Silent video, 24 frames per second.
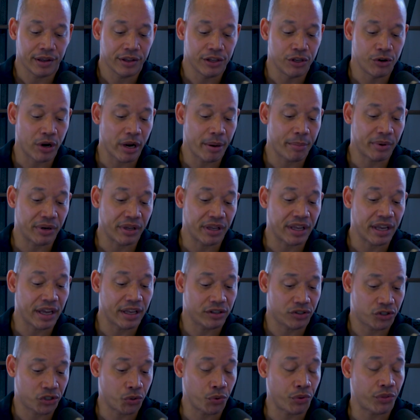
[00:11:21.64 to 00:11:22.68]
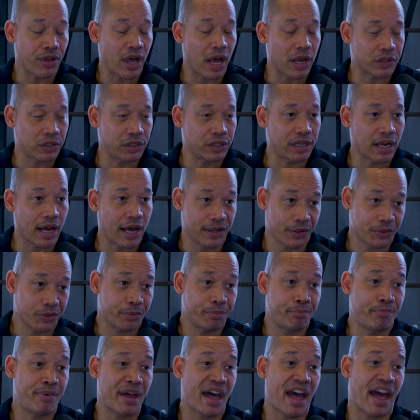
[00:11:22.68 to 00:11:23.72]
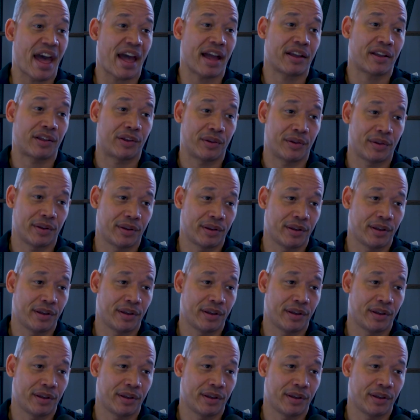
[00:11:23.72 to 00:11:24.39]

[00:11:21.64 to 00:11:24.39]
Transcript: you're able to get $2,000 back,